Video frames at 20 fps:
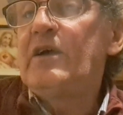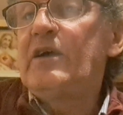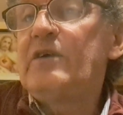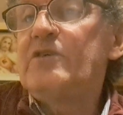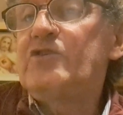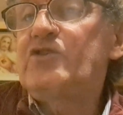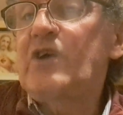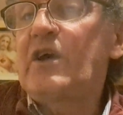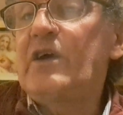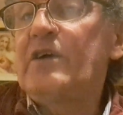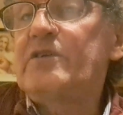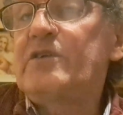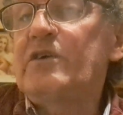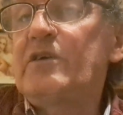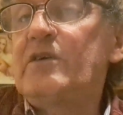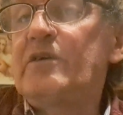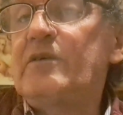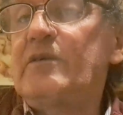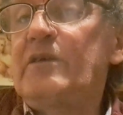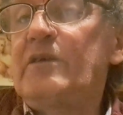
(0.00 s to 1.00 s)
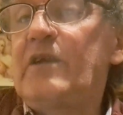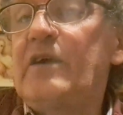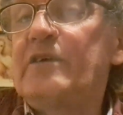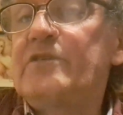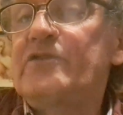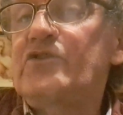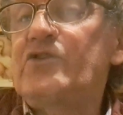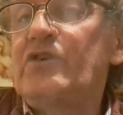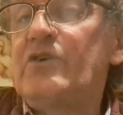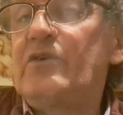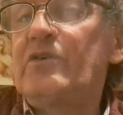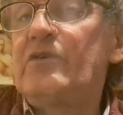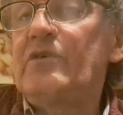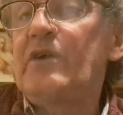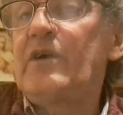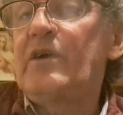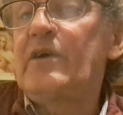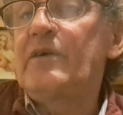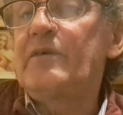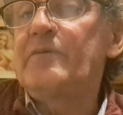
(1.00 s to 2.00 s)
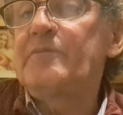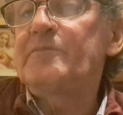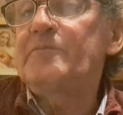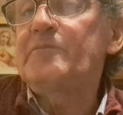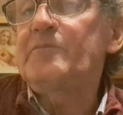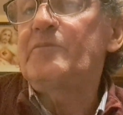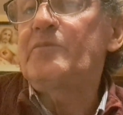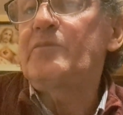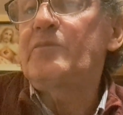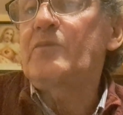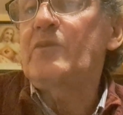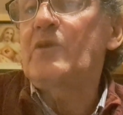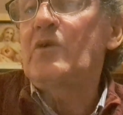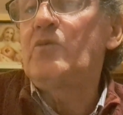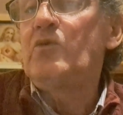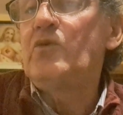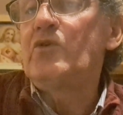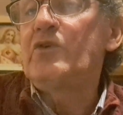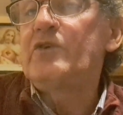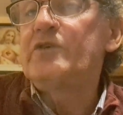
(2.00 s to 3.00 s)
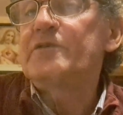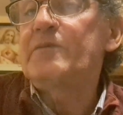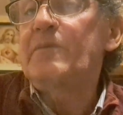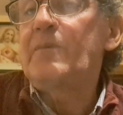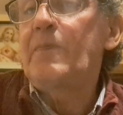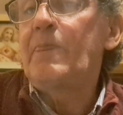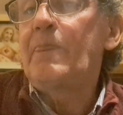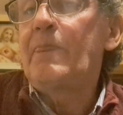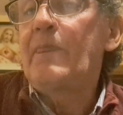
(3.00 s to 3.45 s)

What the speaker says: Shada last year won it.